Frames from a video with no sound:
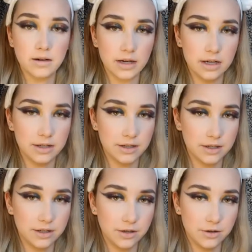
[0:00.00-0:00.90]
Okay,
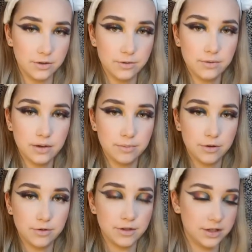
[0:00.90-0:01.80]
so I'm
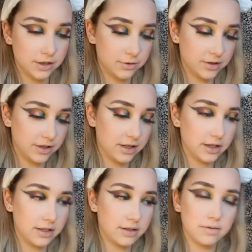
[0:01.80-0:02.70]
going to use
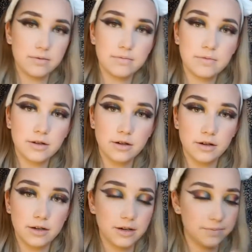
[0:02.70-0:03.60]
this
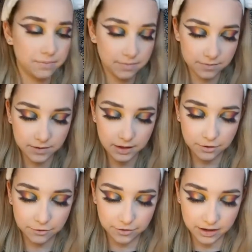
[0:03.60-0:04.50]
color,
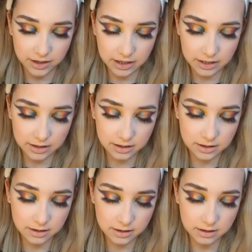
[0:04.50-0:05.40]

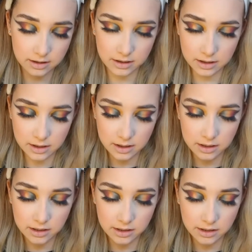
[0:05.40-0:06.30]
Fondant.
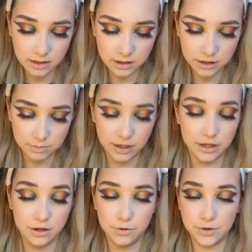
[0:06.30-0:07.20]
It's my
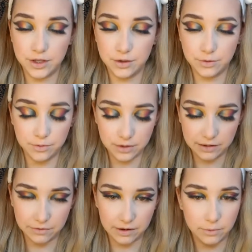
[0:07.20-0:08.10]
go-to
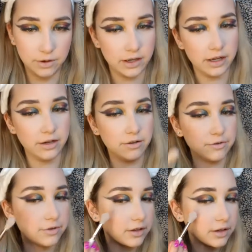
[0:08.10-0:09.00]
if I want to have
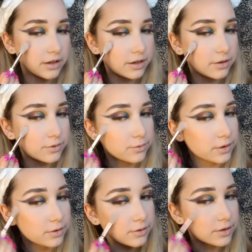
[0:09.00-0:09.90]
a
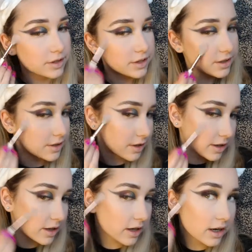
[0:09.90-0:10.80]
real
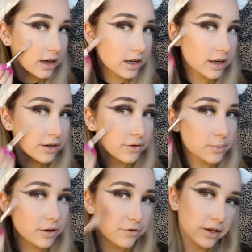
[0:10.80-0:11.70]
stunning highlighter
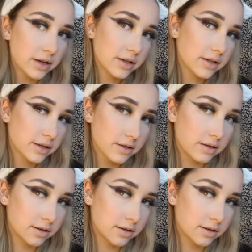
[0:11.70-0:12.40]
on my face.